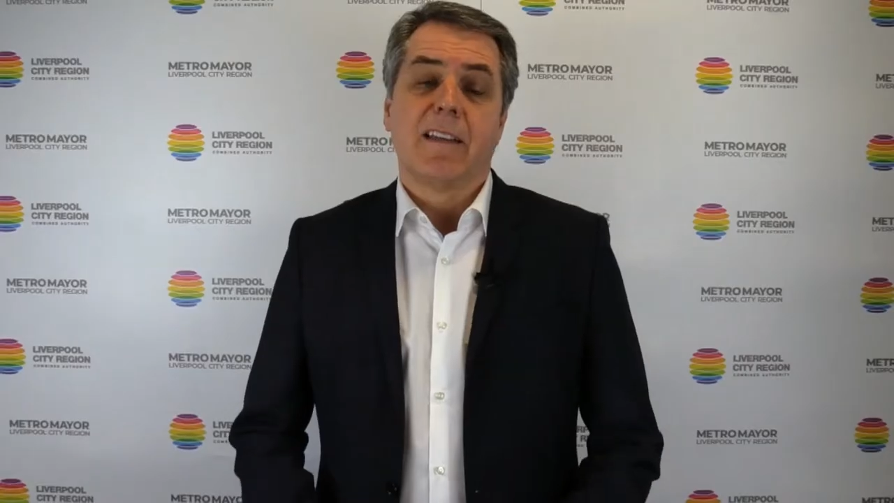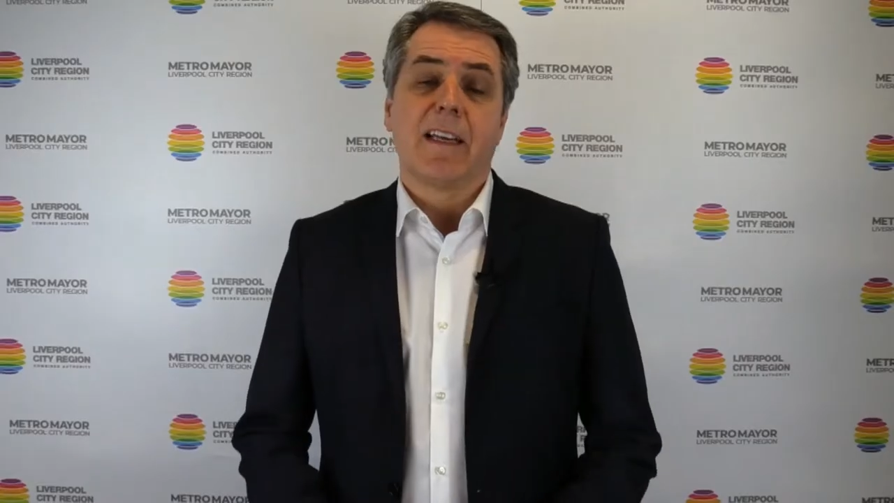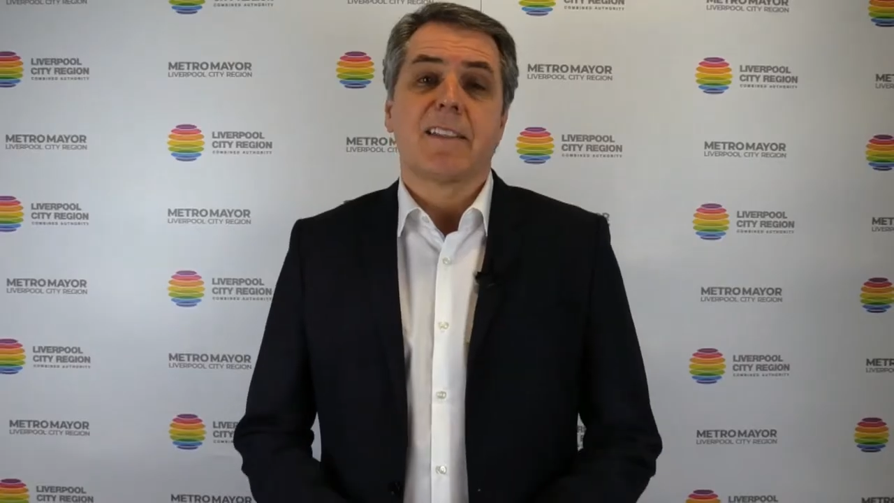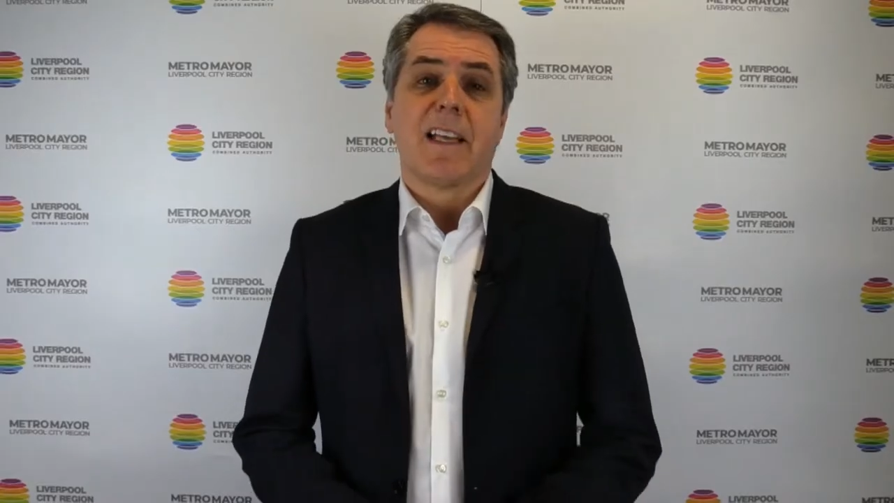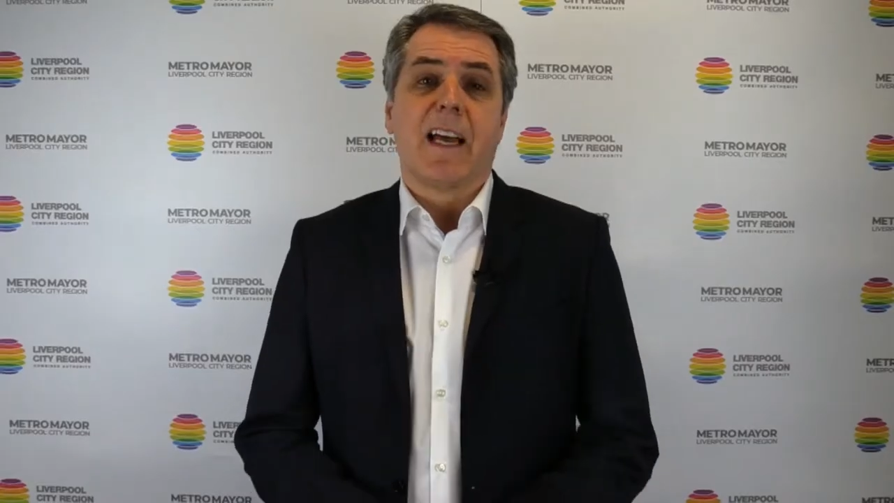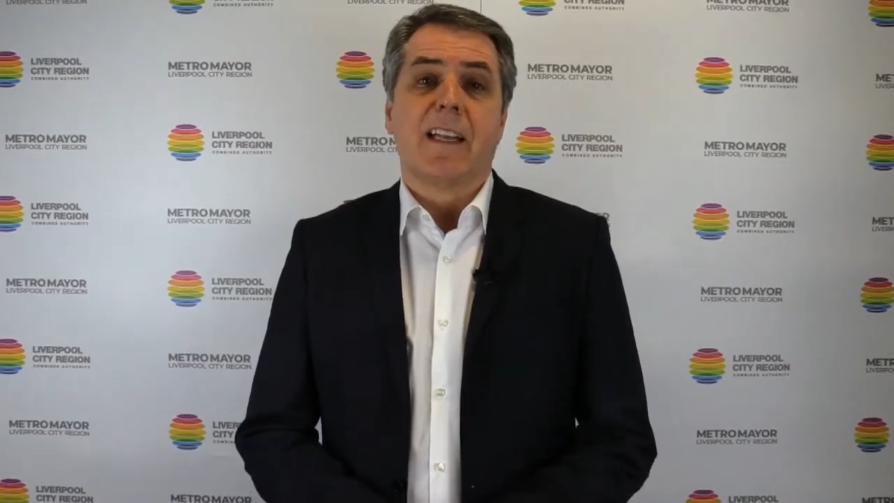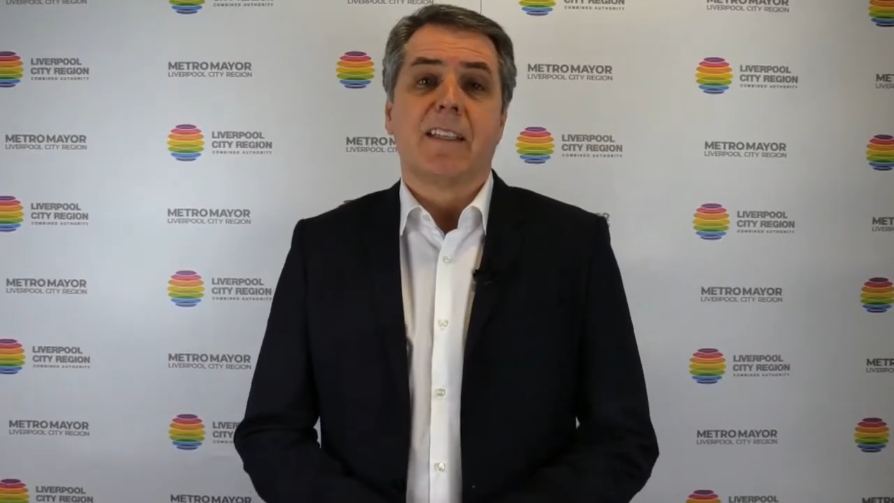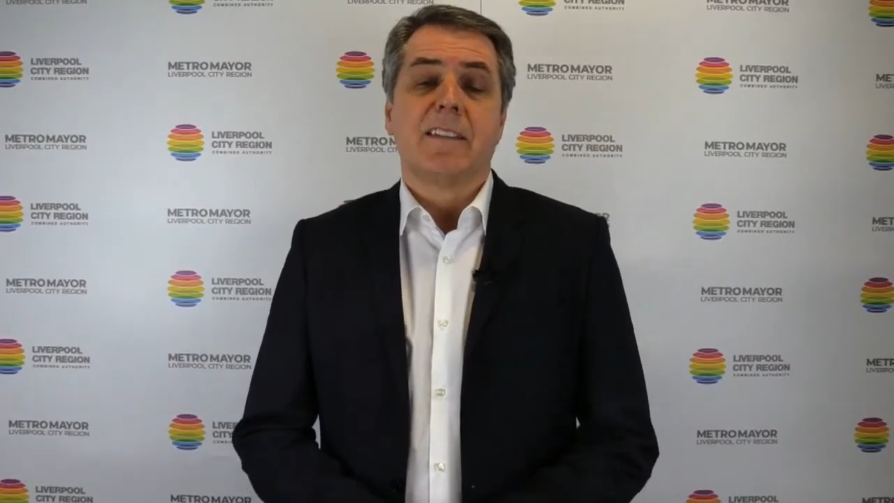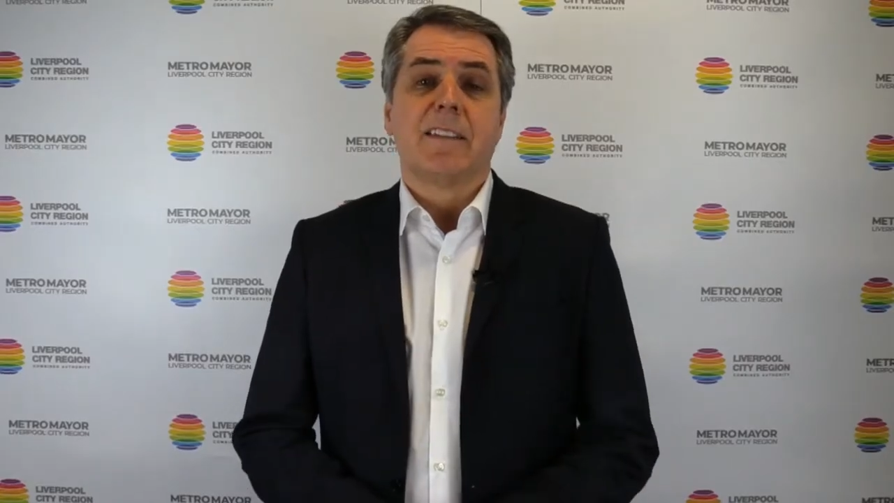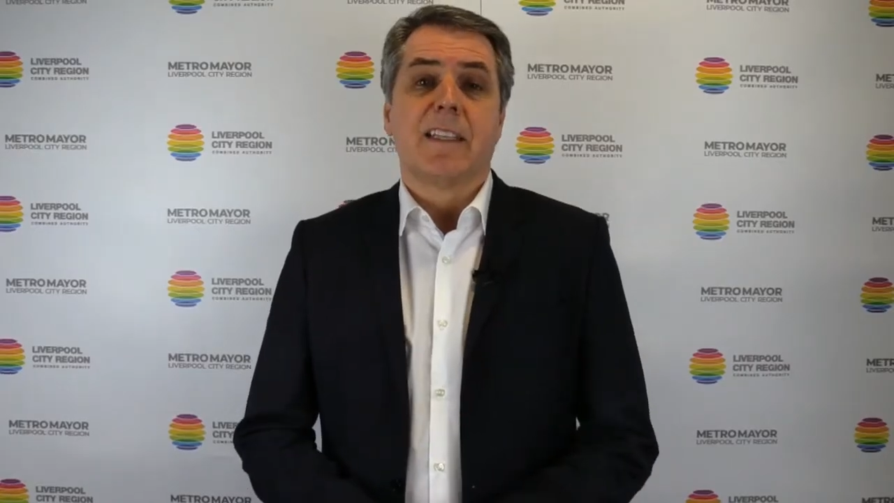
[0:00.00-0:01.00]
Thanks to
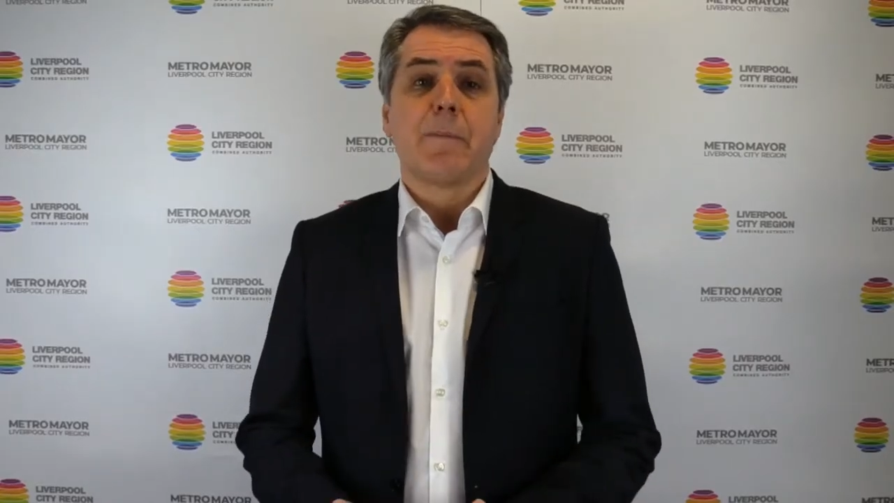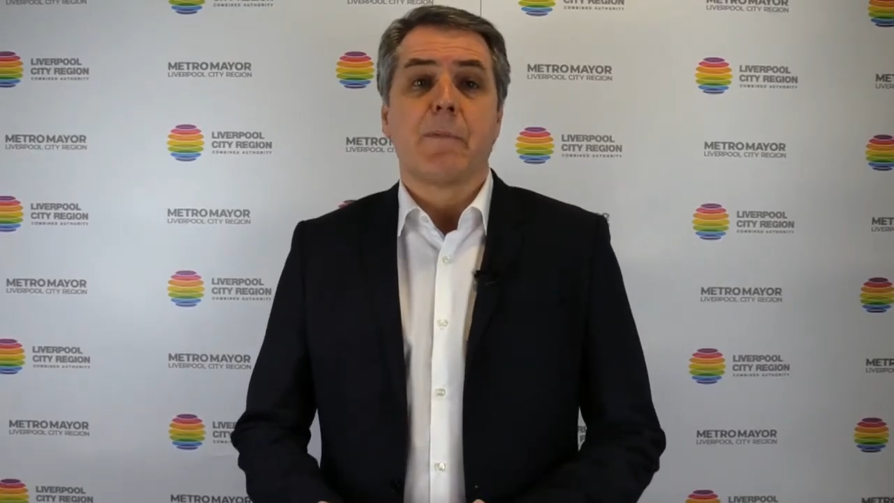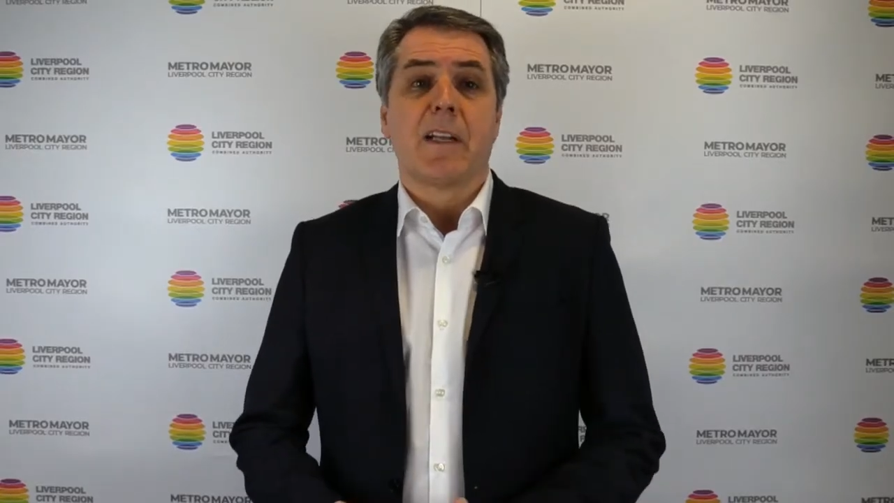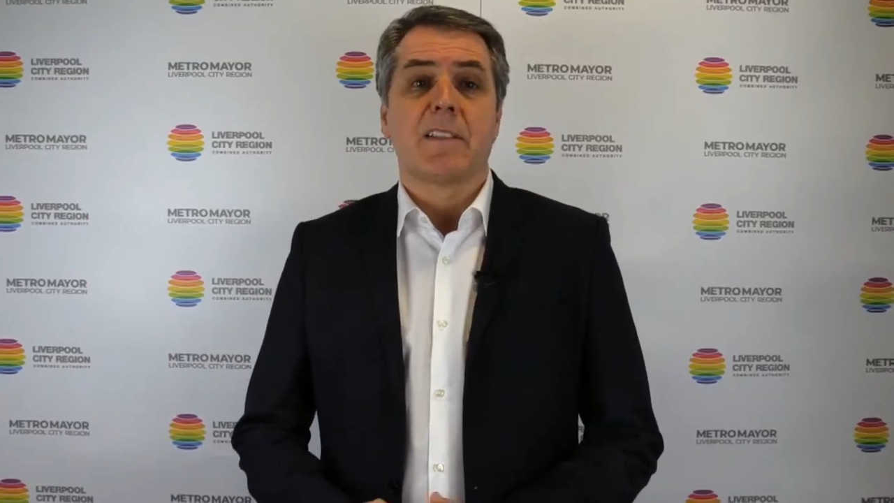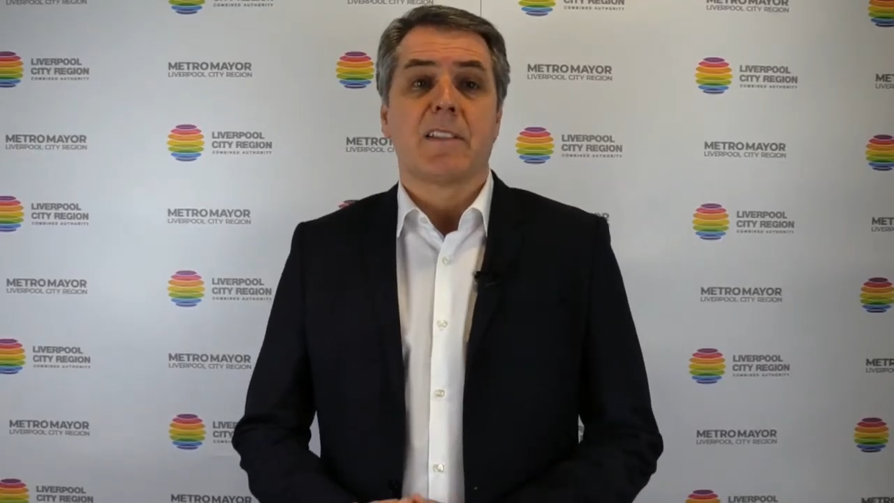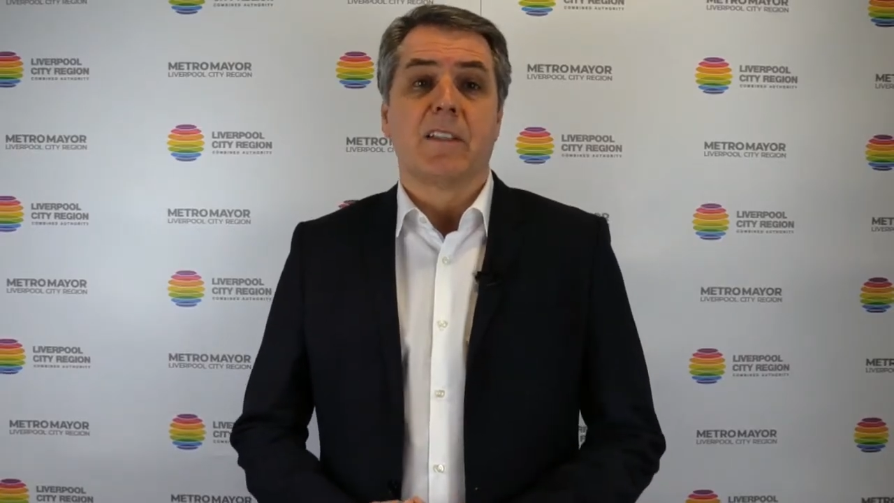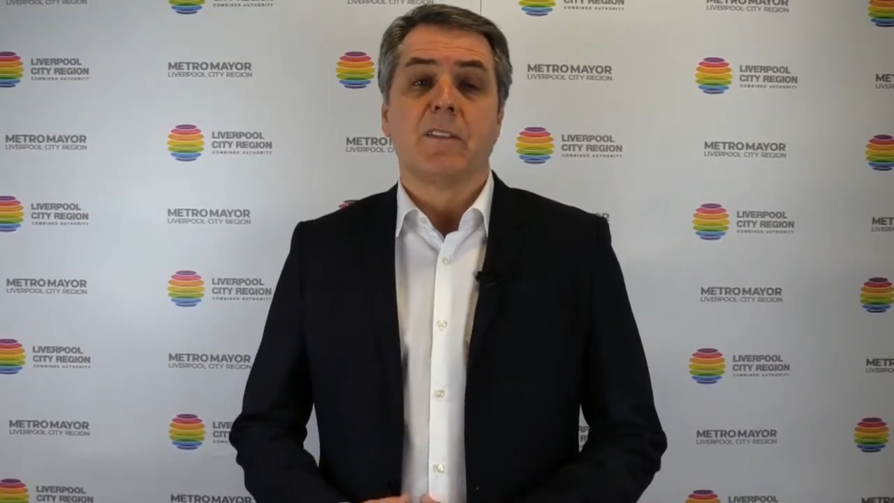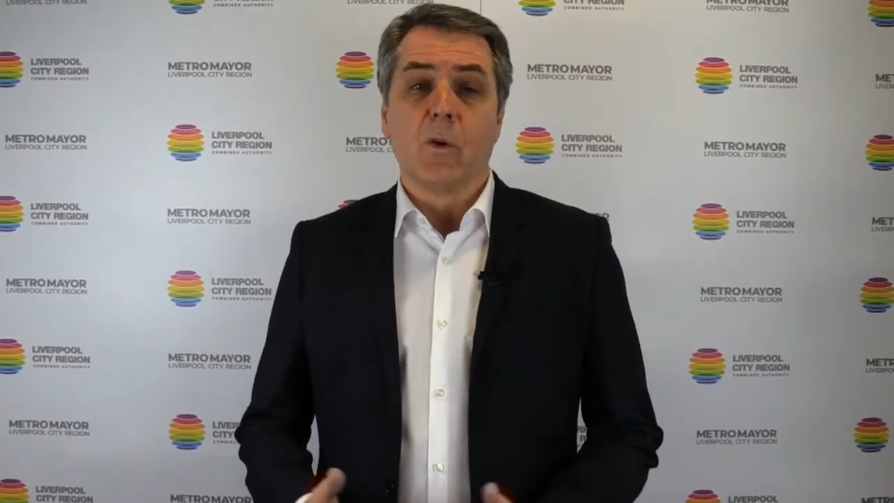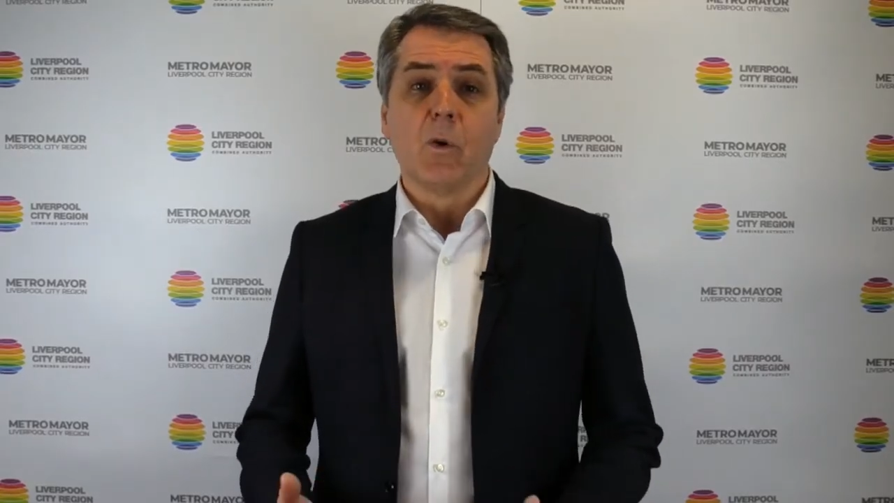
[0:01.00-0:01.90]
Alan Labrats and